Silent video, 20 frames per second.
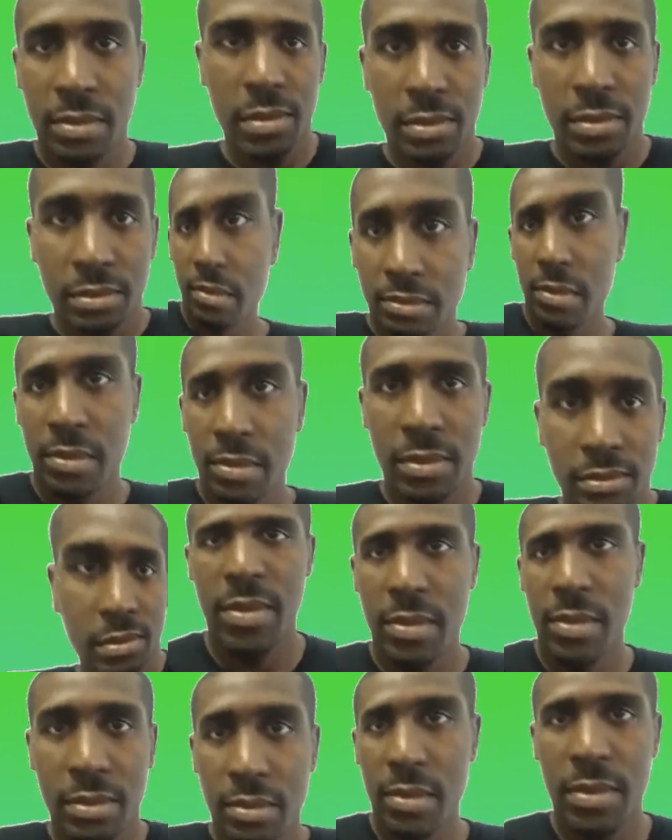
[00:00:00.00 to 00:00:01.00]
Another
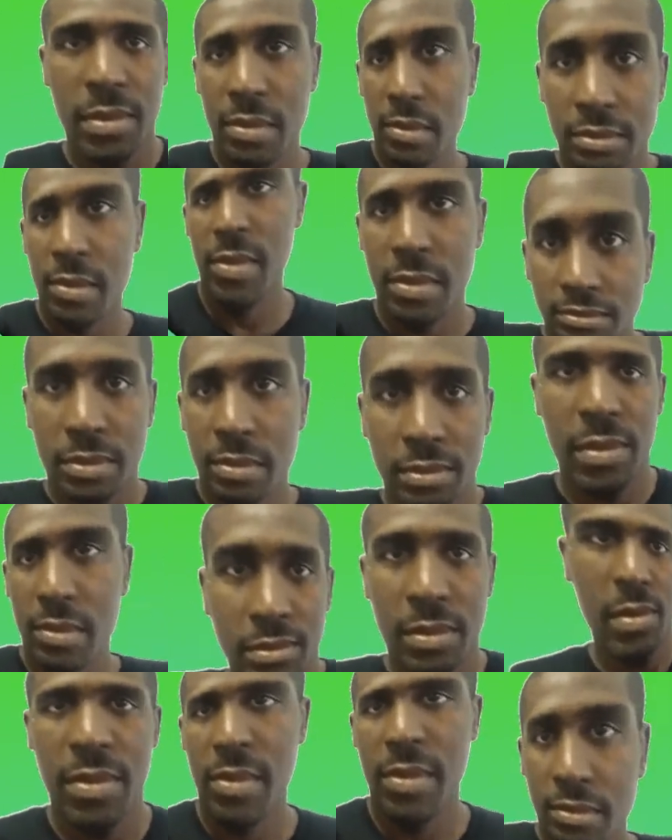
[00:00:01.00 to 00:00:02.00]
thing,
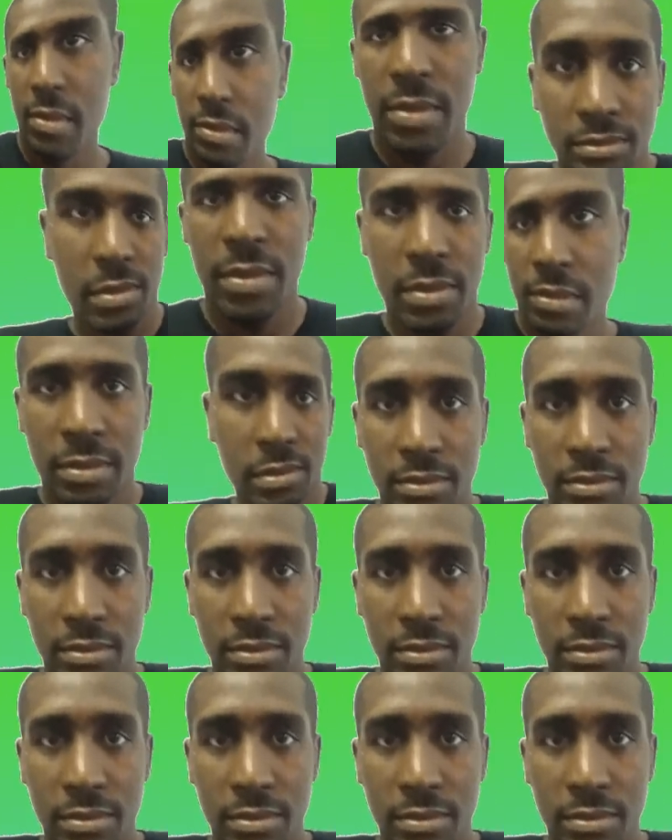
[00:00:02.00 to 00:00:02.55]
remember